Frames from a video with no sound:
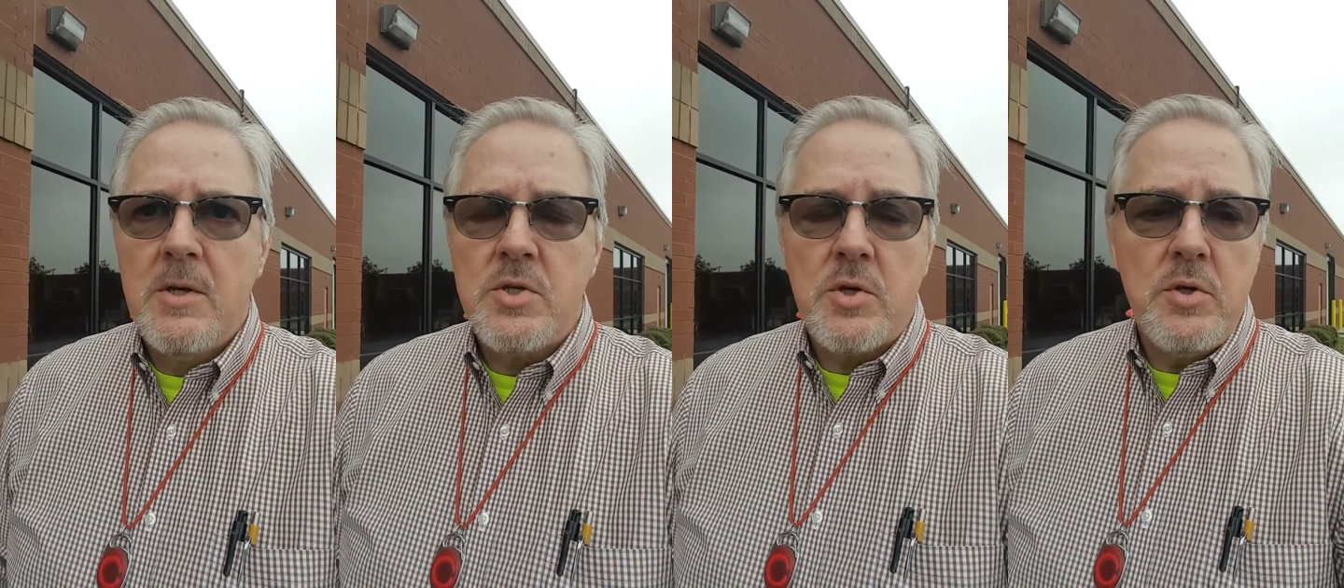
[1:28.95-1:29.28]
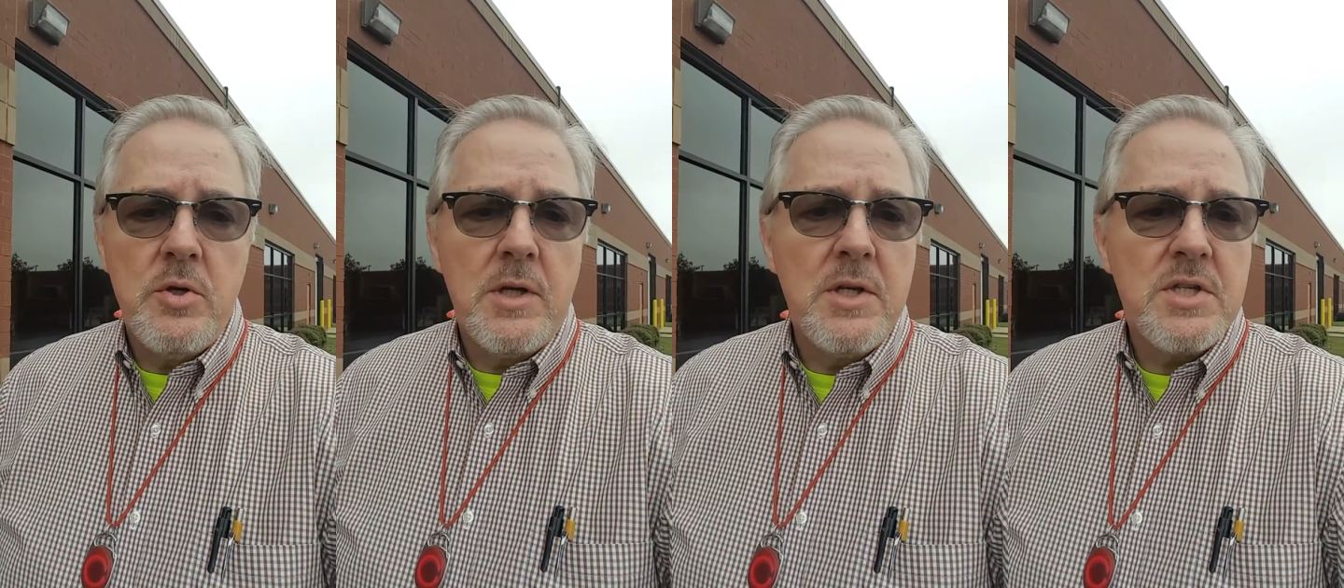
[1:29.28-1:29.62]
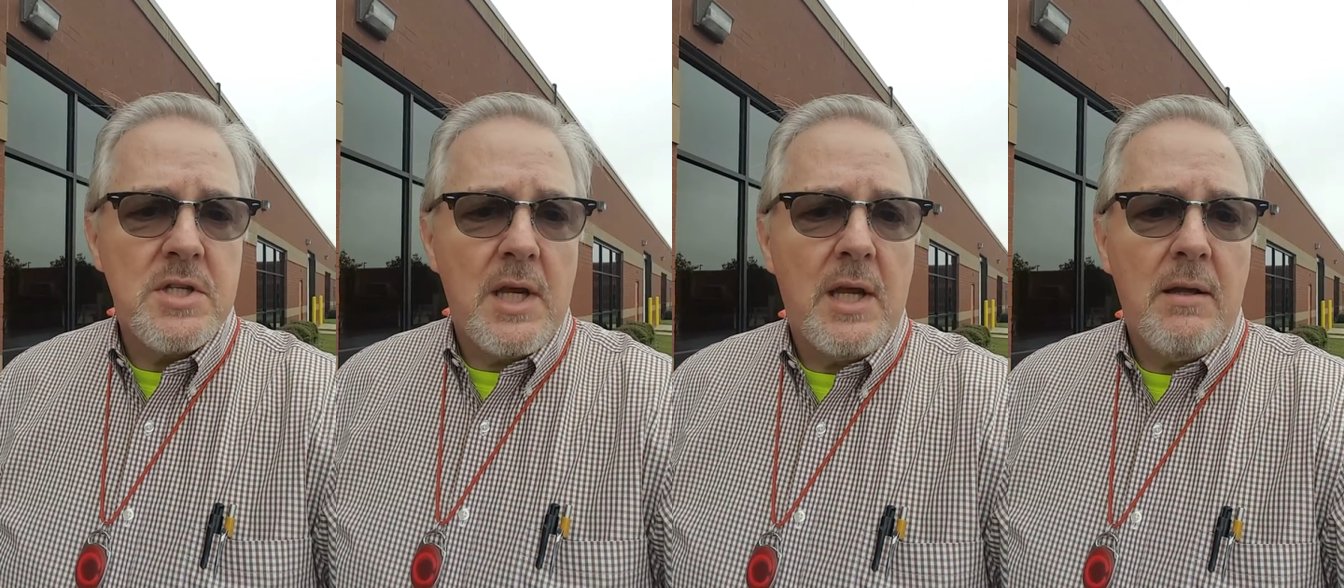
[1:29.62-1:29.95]
so you can
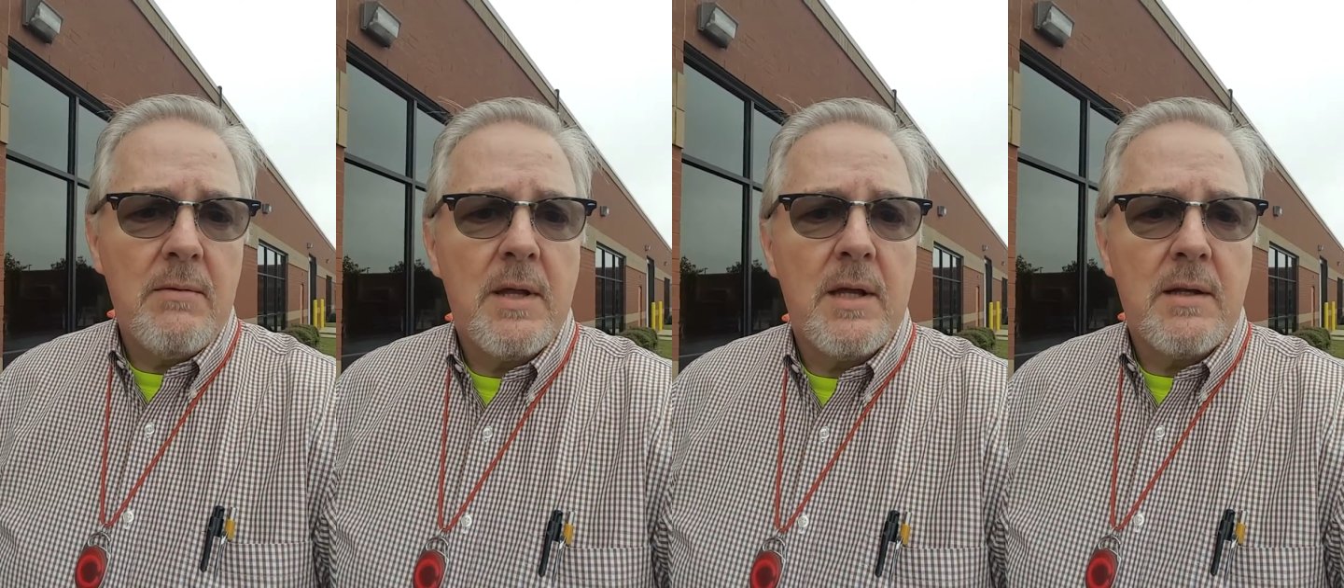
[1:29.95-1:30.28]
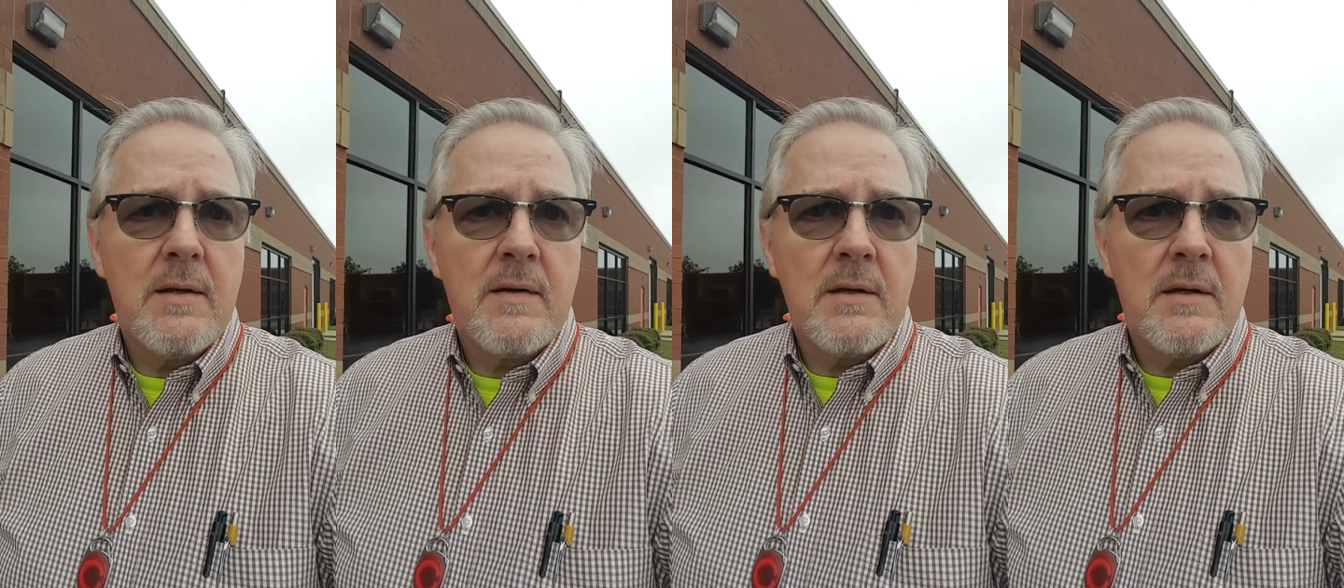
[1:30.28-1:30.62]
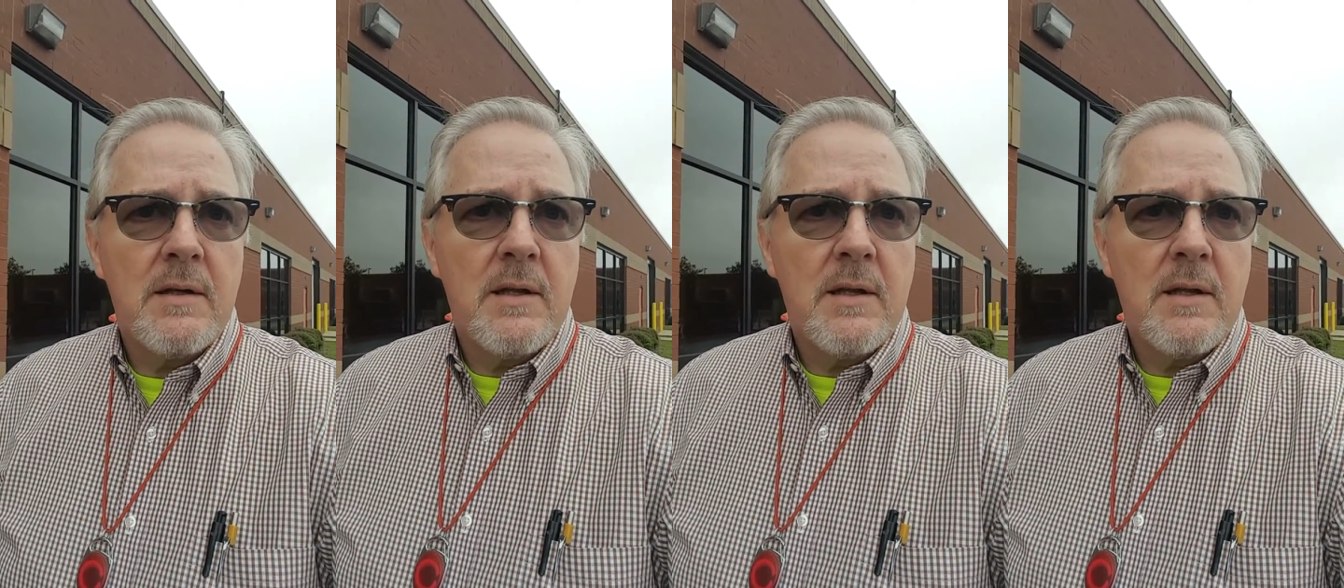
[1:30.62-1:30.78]
see that, uh,